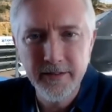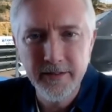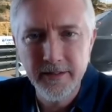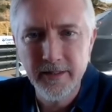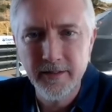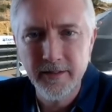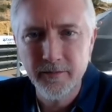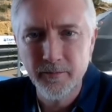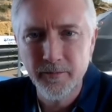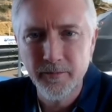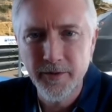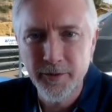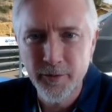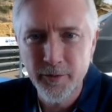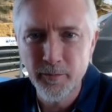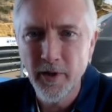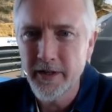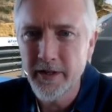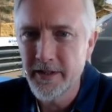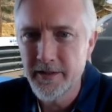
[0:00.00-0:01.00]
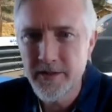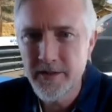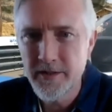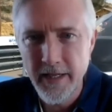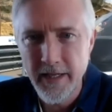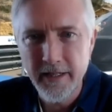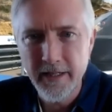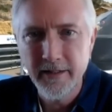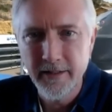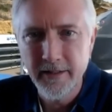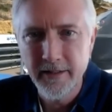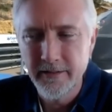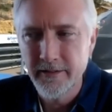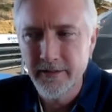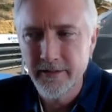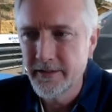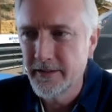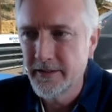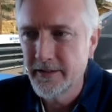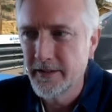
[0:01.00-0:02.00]
The new body is set
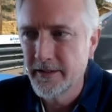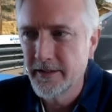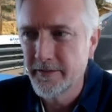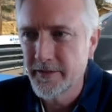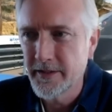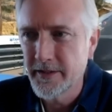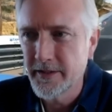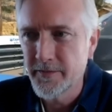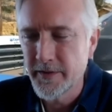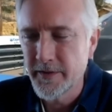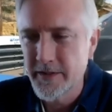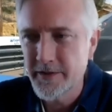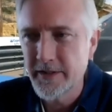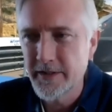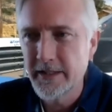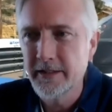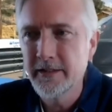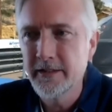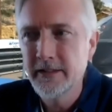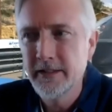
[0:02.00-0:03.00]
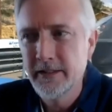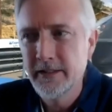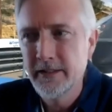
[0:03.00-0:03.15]
and everything's finished there.